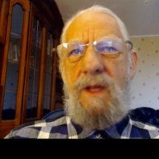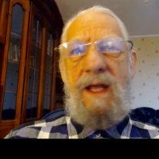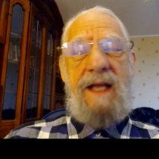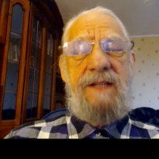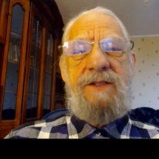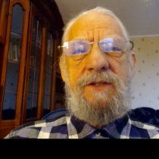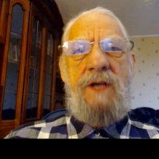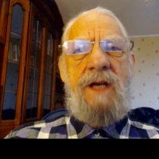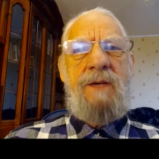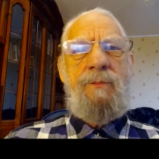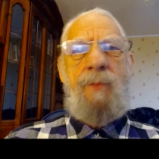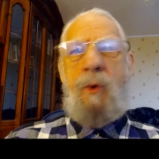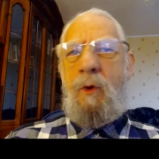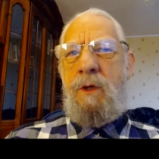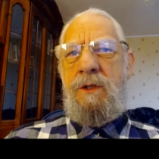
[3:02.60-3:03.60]
It's not
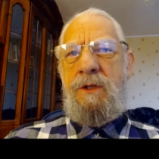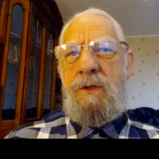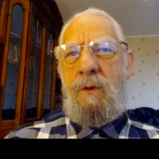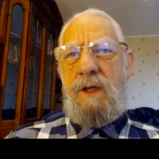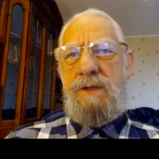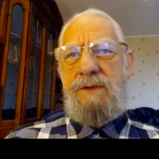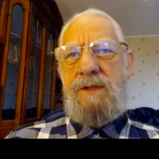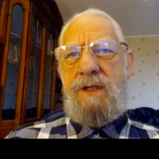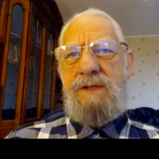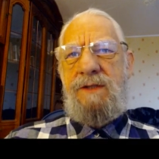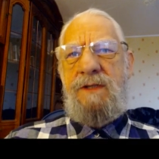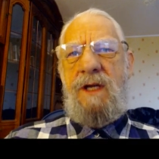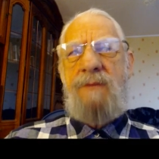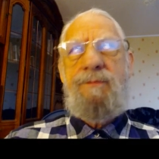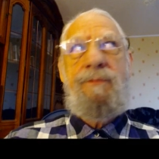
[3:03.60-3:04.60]
important to us. It's
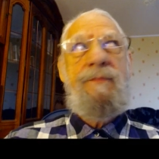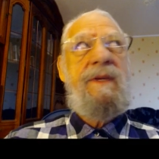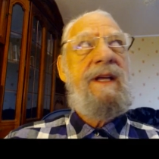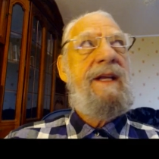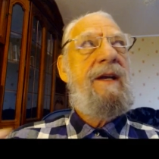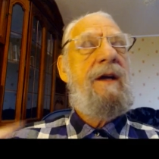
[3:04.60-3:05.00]
not in